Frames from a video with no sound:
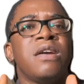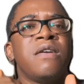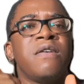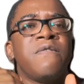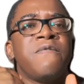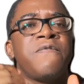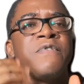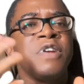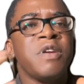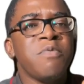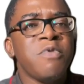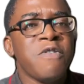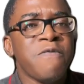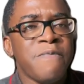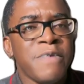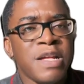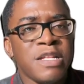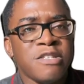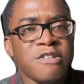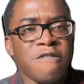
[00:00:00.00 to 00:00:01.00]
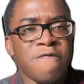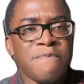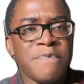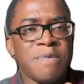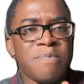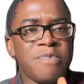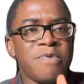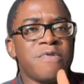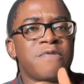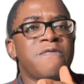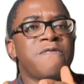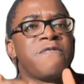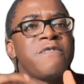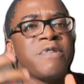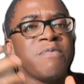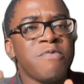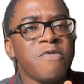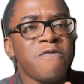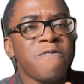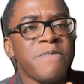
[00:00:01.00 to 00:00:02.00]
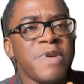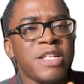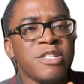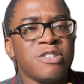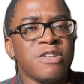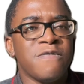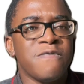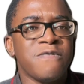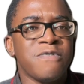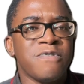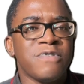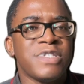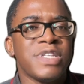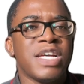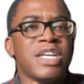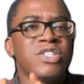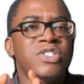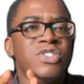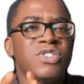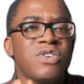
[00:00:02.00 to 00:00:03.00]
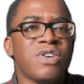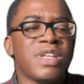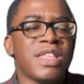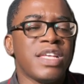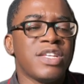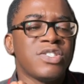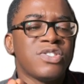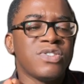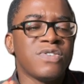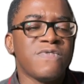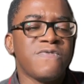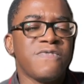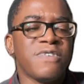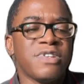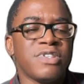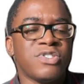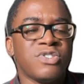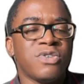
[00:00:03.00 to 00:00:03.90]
free movement of people, free movement of goods, and so on and so forth.